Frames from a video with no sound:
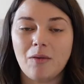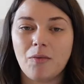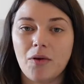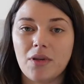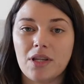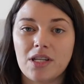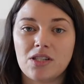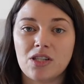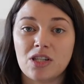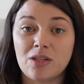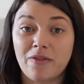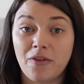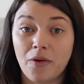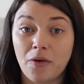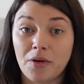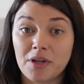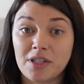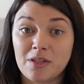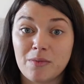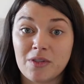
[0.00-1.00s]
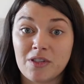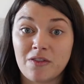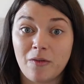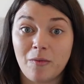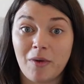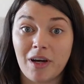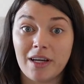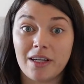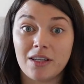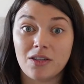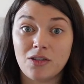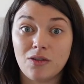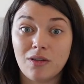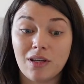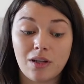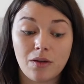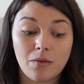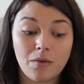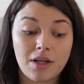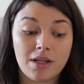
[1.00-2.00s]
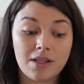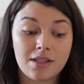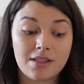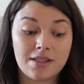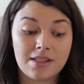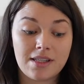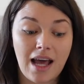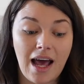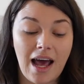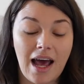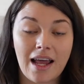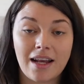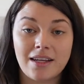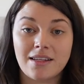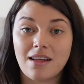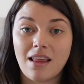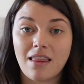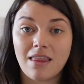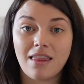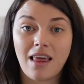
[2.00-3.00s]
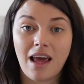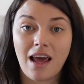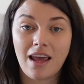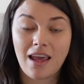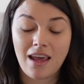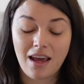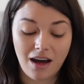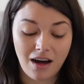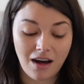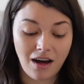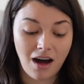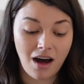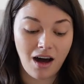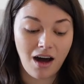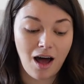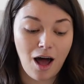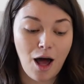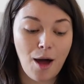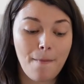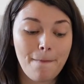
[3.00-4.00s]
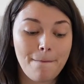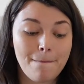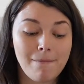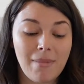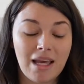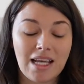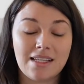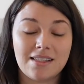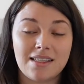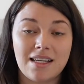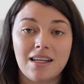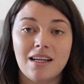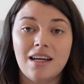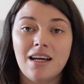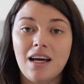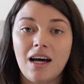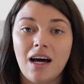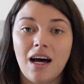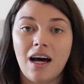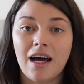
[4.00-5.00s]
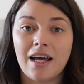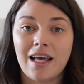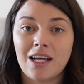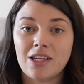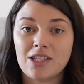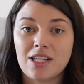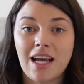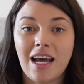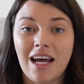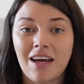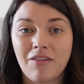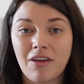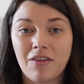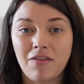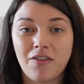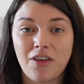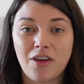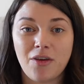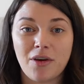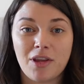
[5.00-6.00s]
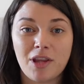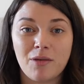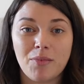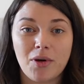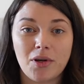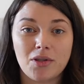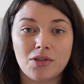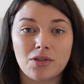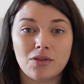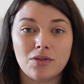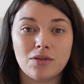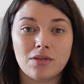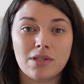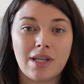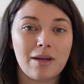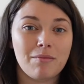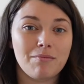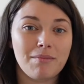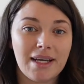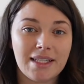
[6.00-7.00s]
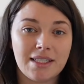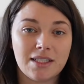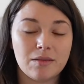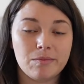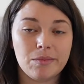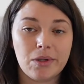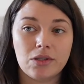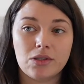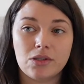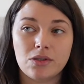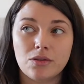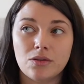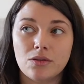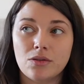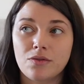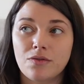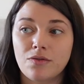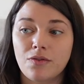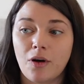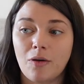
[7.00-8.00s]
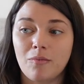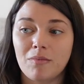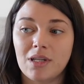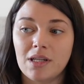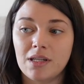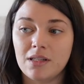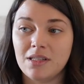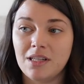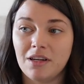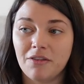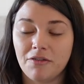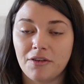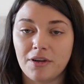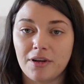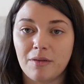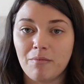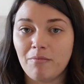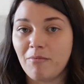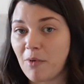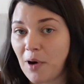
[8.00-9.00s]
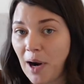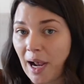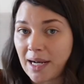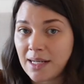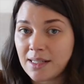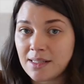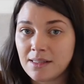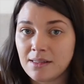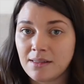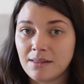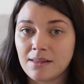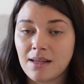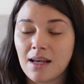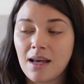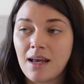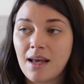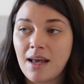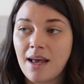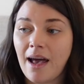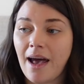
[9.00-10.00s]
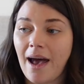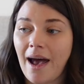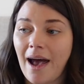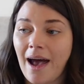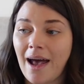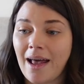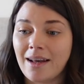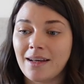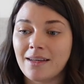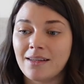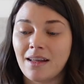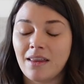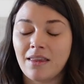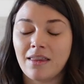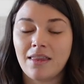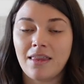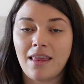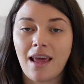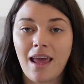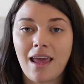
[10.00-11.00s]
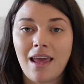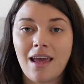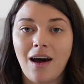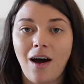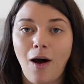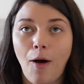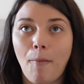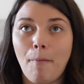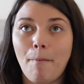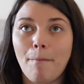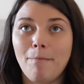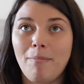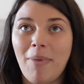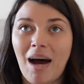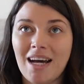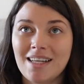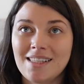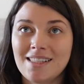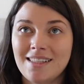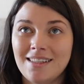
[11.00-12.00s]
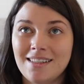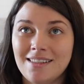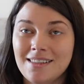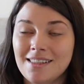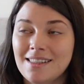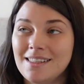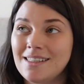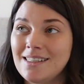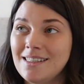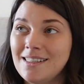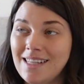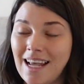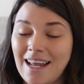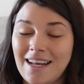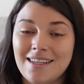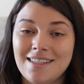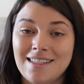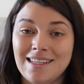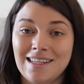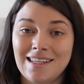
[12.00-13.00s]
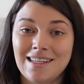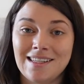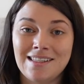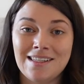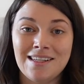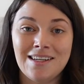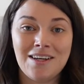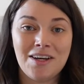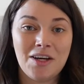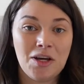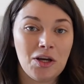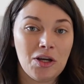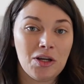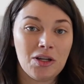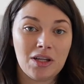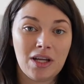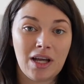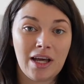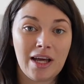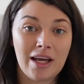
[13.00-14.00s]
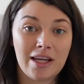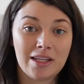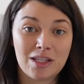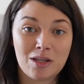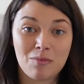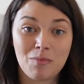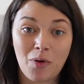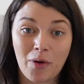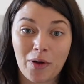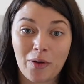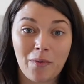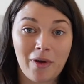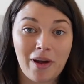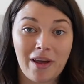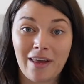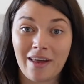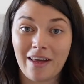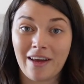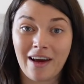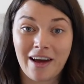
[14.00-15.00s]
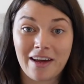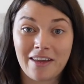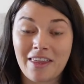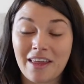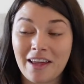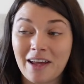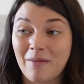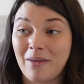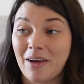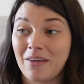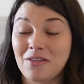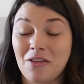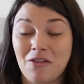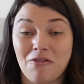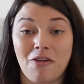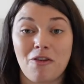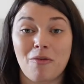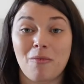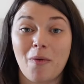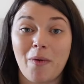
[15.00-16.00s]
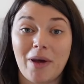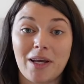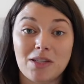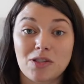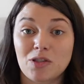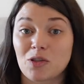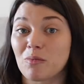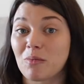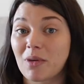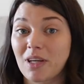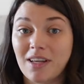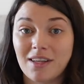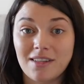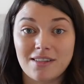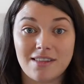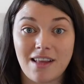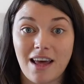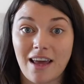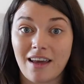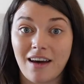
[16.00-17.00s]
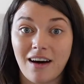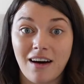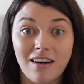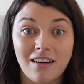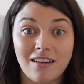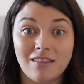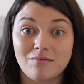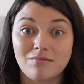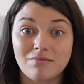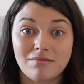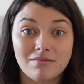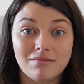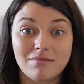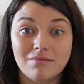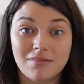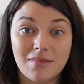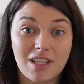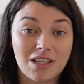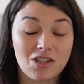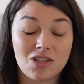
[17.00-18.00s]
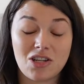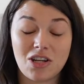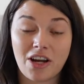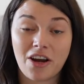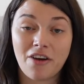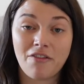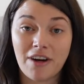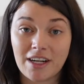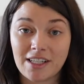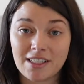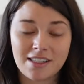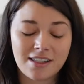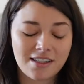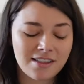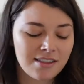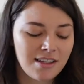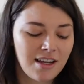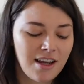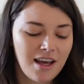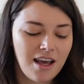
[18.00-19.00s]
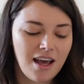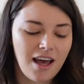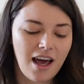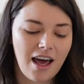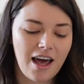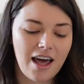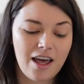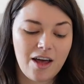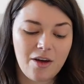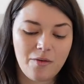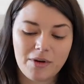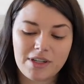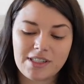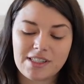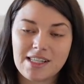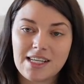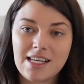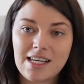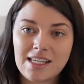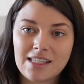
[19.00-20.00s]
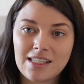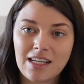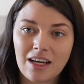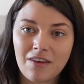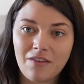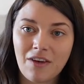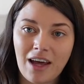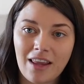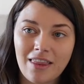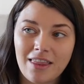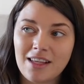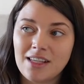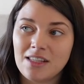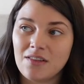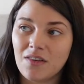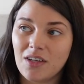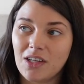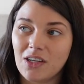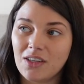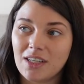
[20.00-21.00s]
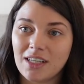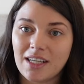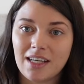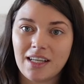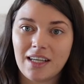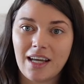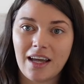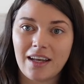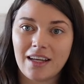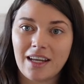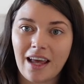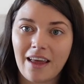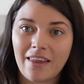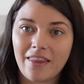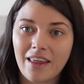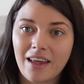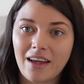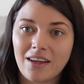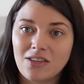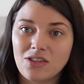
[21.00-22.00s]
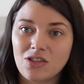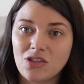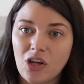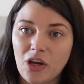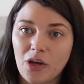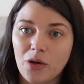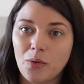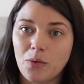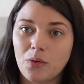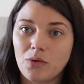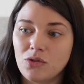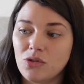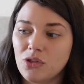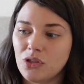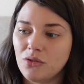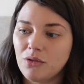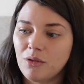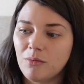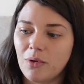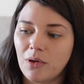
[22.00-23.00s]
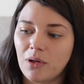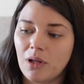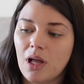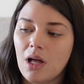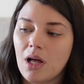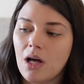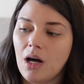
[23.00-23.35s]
bought these just for Christmas for my two little ones and they are amazing. I actually have a few other bottles, like metal bottles from different brands and they are battered and dented uh, to the point where I think I'm gonna have to throw them away soon because they are they just look horrendous. Uh, whereas these, I've had these for longer and yet they are so durable.